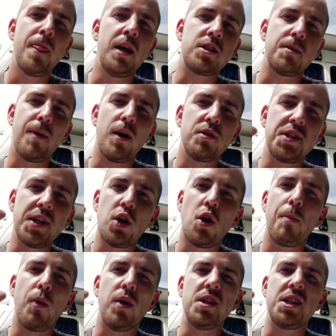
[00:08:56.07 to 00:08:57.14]
is about
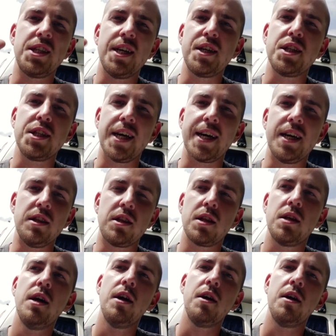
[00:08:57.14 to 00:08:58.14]
0.6 seconds.